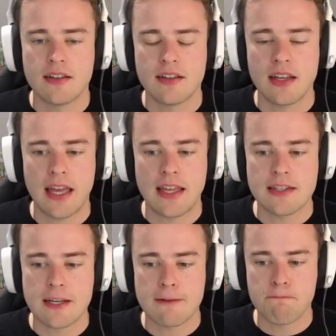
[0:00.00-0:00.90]

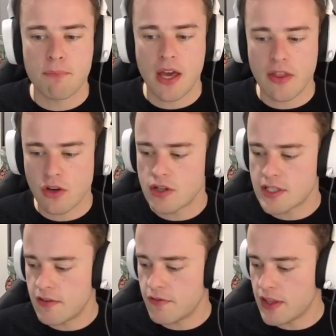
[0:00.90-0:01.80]
and other
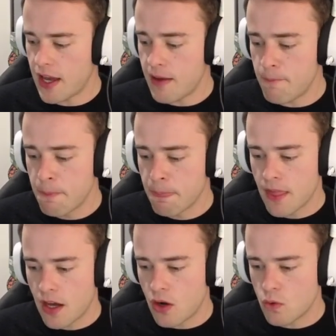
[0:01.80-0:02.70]
content for the game.
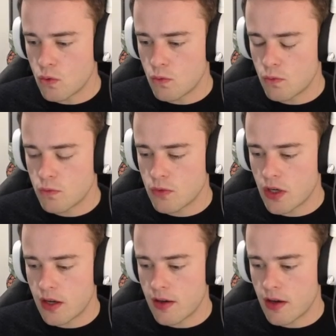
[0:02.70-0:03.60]

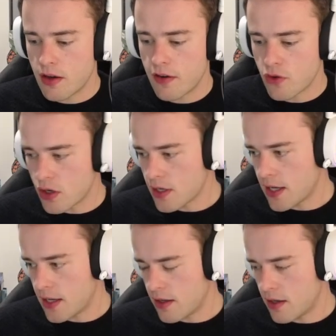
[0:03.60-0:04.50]
I've got
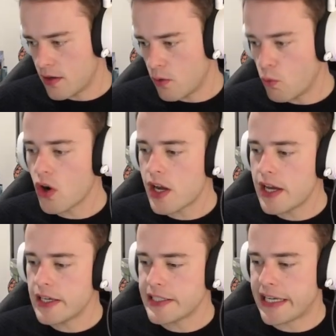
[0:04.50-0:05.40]
a
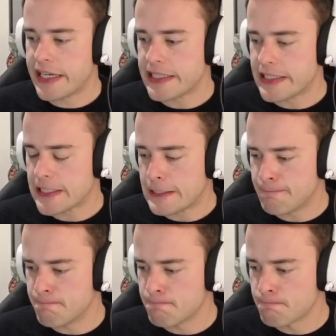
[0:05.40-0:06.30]
warrior and
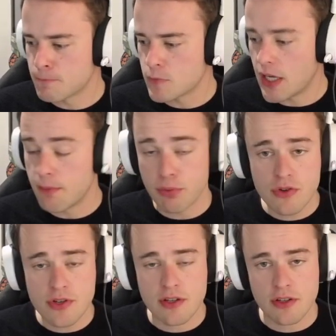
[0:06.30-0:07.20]

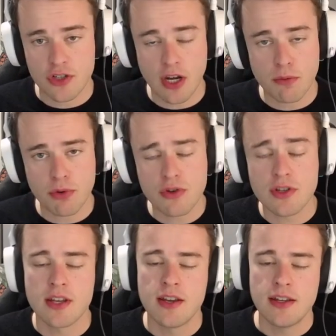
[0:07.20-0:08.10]
brute, shadow brute
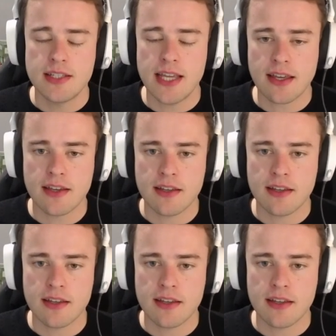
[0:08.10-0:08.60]
deck,